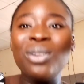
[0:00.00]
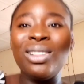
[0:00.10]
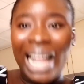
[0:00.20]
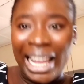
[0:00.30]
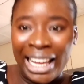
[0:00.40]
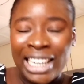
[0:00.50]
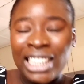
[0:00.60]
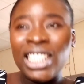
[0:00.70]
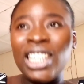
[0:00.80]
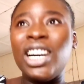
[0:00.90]
like,
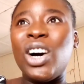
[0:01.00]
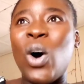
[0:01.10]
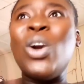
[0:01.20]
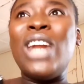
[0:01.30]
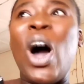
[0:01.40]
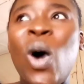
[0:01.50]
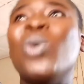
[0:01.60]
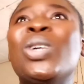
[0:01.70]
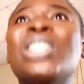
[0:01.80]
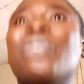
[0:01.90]
or that
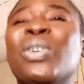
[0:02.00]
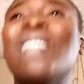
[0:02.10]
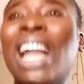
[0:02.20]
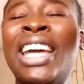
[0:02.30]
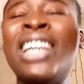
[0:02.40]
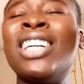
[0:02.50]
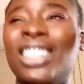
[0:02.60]
always feel like,